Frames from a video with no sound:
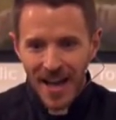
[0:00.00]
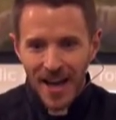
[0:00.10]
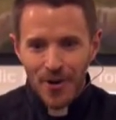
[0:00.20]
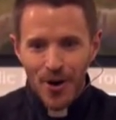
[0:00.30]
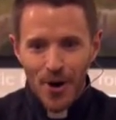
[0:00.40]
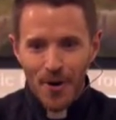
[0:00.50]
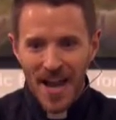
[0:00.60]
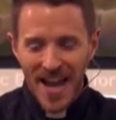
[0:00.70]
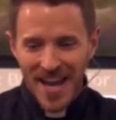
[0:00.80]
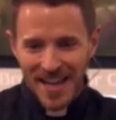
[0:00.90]
and no
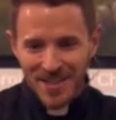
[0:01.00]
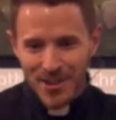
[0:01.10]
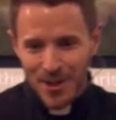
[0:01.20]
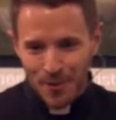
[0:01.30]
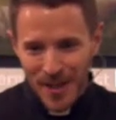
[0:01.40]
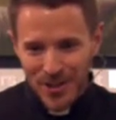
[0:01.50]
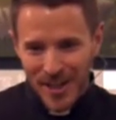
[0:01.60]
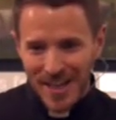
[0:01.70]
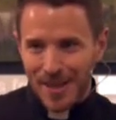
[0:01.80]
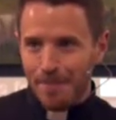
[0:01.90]
hands to reach
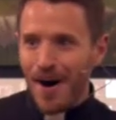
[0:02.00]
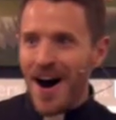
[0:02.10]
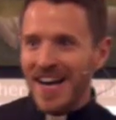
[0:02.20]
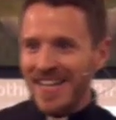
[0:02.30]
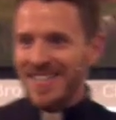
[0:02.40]
and get the pocket